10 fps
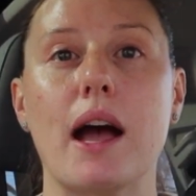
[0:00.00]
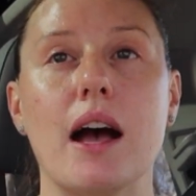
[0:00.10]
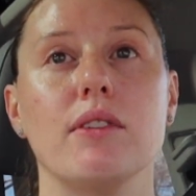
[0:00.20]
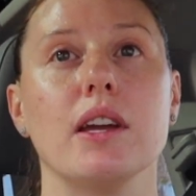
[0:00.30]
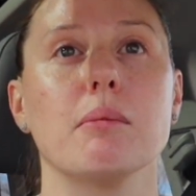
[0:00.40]

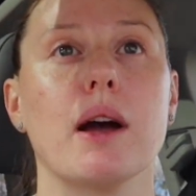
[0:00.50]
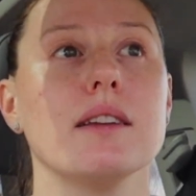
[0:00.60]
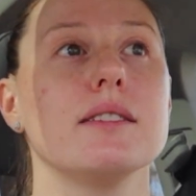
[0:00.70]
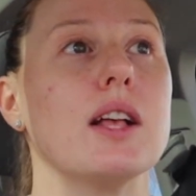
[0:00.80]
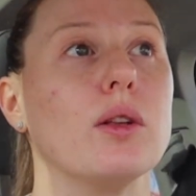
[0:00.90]
having
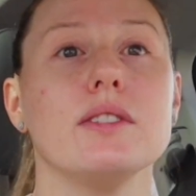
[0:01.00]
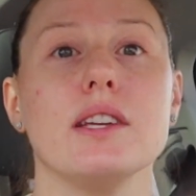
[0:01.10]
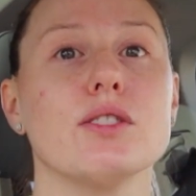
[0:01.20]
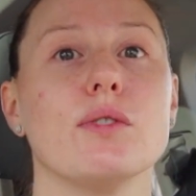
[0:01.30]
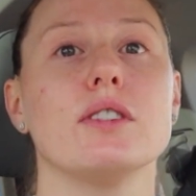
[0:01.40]
my
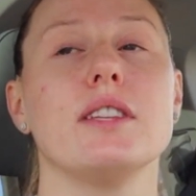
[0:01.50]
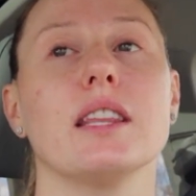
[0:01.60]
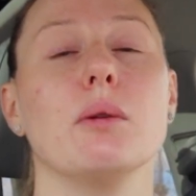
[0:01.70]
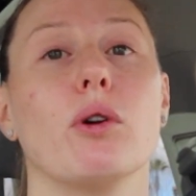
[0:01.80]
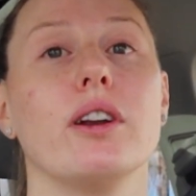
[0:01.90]
Celsius first thing
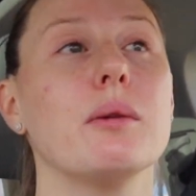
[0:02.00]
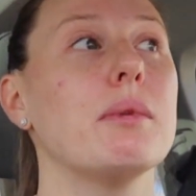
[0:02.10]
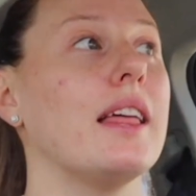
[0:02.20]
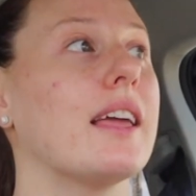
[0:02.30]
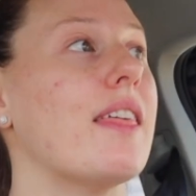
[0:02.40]
in the morning,
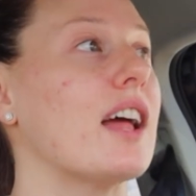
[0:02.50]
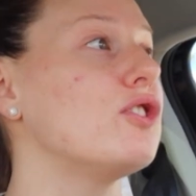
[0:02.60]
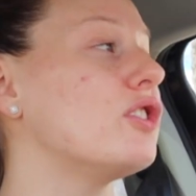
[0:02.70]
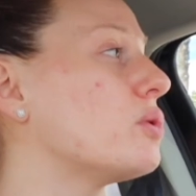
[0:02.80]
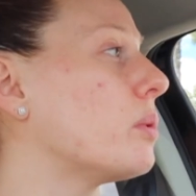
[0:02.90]
but like
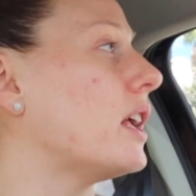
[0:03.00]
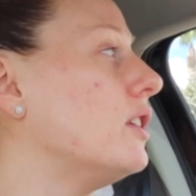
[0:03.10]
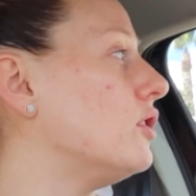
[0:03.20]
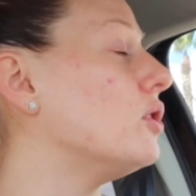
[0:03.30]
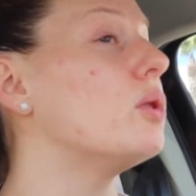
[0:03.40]
that's just what I
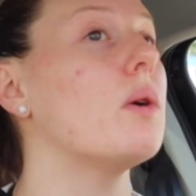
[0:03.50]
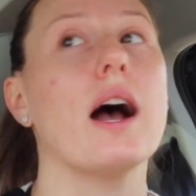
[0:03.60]
do.